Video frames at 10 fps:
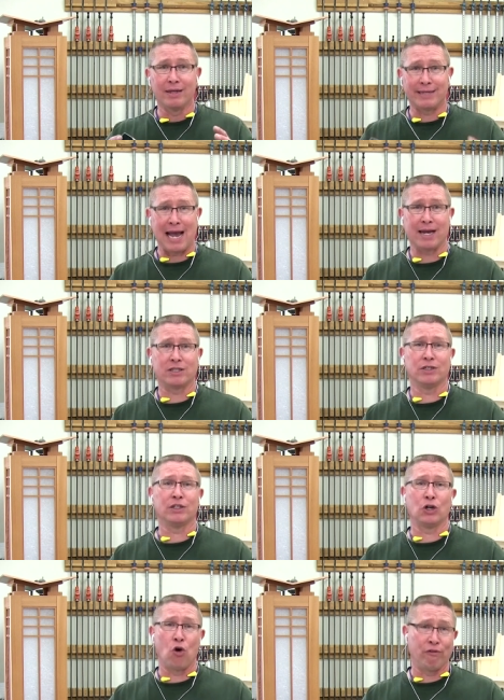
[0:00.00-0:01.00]
taxes
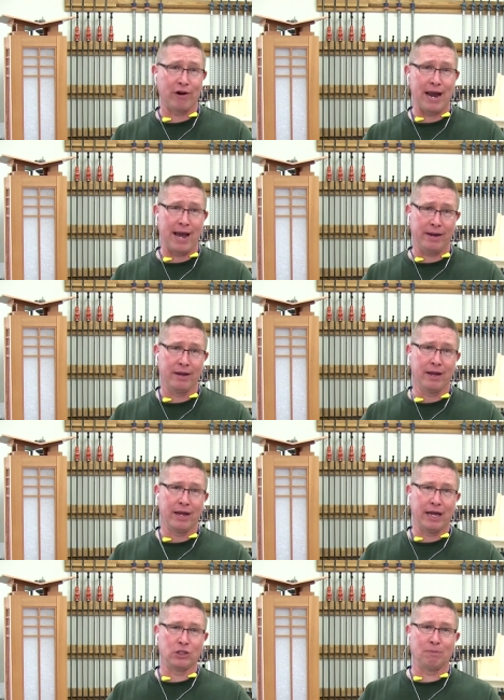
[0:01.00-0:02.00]
and overhead
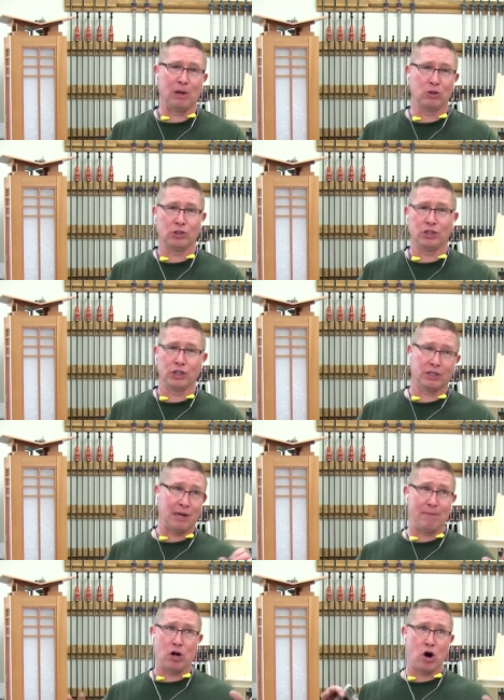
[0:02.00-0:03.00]
as opposed to just
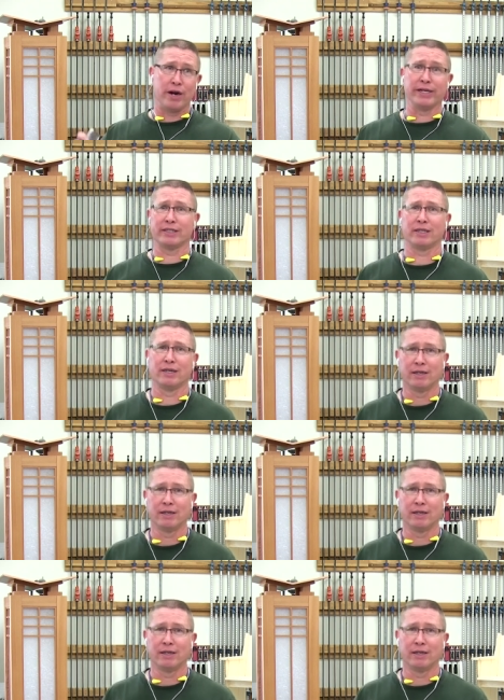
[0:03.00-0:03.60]
I'm an artist.